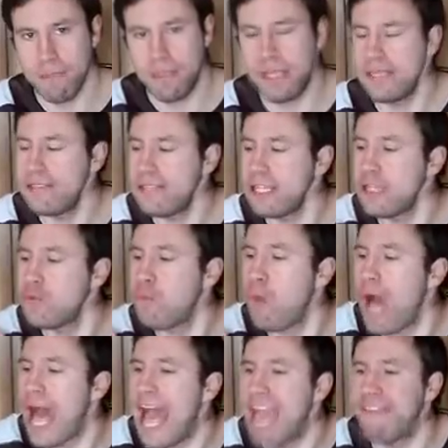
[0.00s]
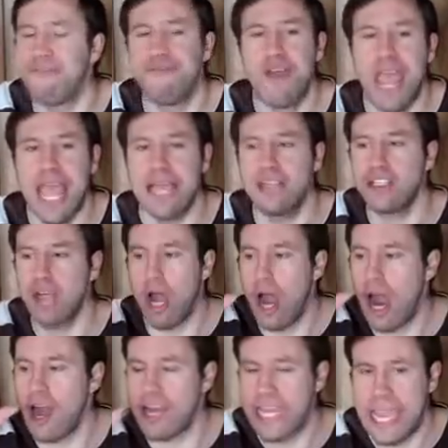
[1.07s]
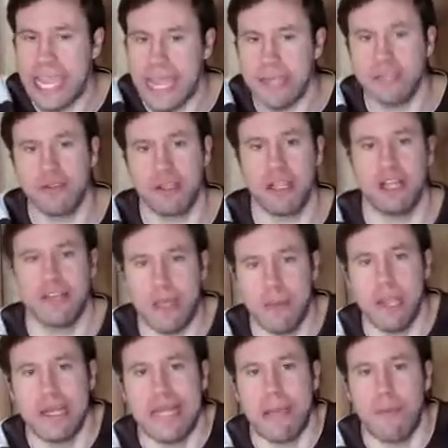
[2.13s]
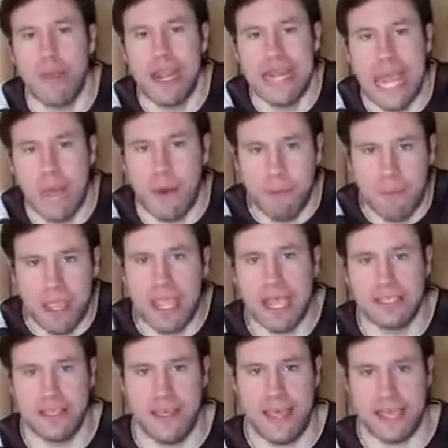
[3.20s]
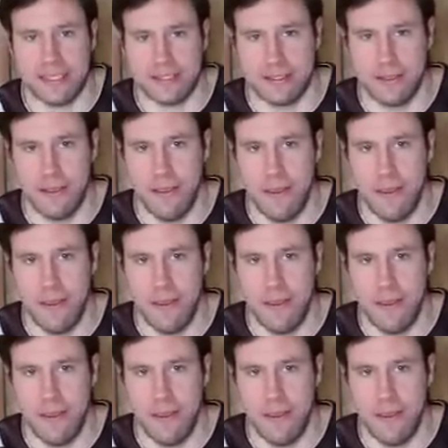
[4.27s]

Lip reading: This is why fans are canceling the WWE Network because of this.